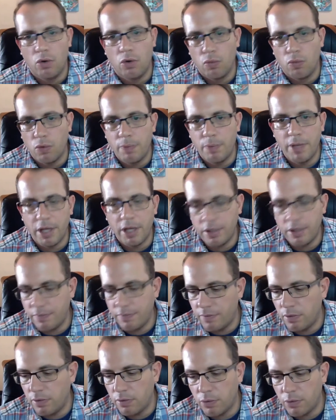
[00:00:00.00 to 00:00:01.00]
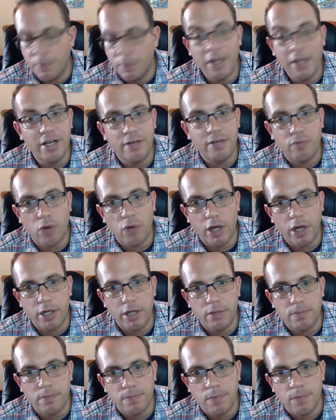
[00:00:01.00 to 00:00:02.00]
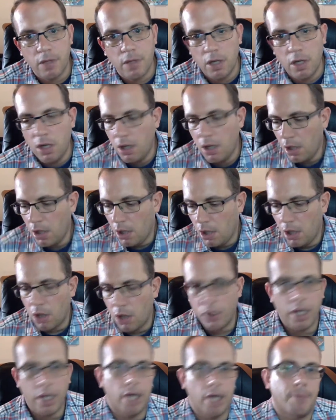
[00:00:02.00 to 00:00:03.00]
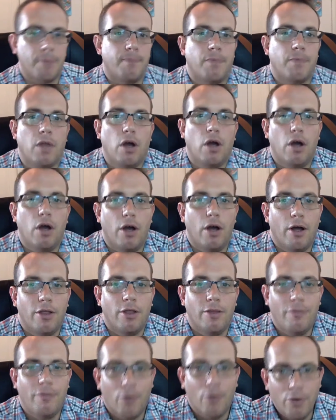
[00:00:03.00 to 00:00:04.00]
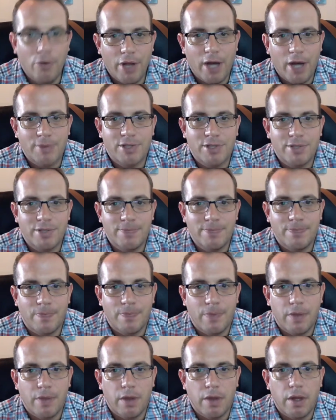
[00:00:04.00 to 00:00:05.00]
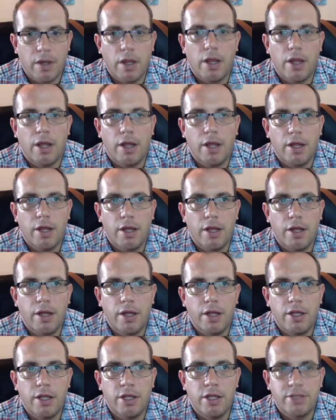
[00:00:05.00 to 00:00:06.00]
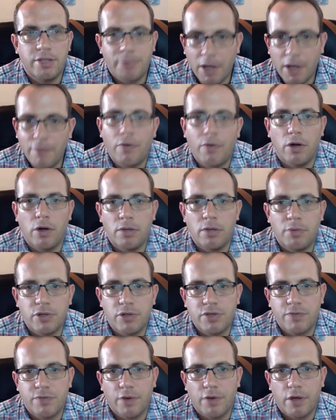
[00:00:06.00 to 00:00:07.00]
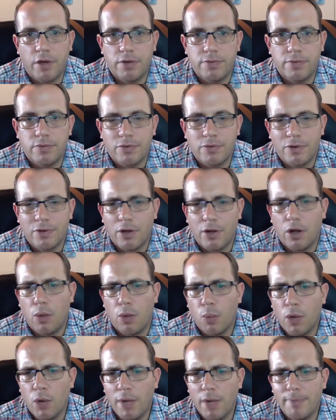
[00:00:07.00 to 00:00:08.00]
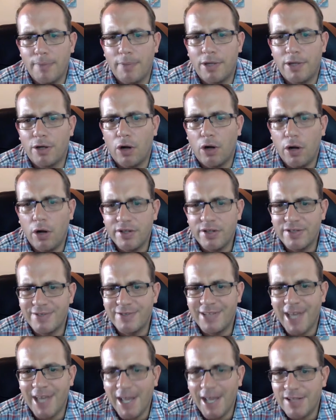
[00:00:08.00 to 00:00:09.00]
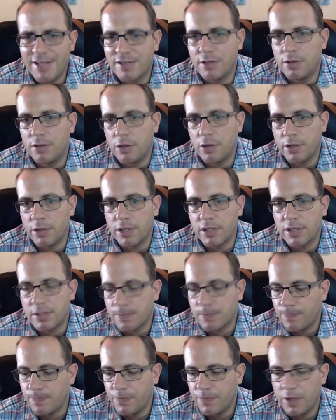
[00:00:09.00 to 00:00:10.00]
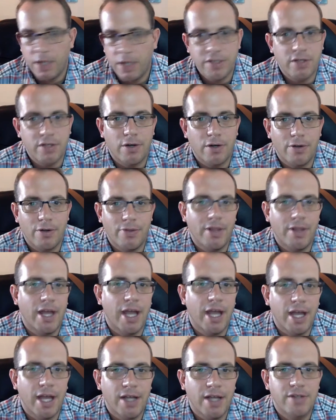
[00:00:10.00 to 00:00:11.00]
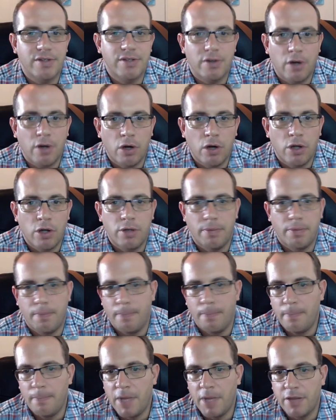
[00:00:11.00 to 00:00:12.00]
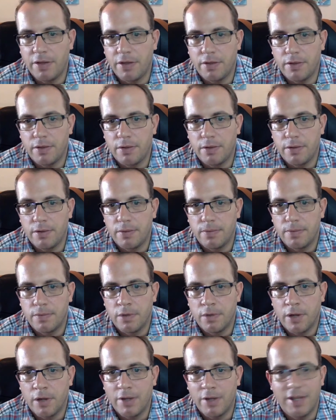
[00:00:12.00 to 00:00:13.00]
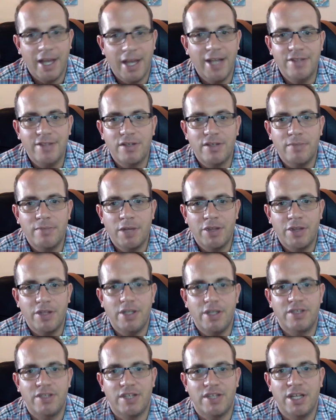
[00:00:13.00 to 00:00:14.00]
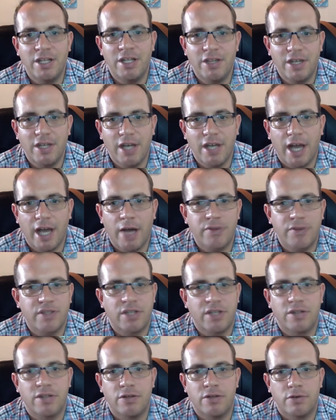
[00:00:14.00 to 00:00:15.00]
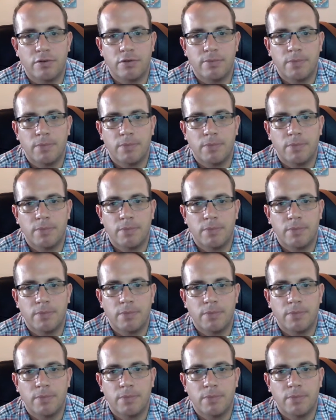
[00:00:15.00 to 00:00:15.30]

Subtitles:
repetitive writing. Okay, the fourth option is by far the most fun, right? But it also takes the longest. It's called the hands-on method. All right, the hands-on method is anything outside the norm.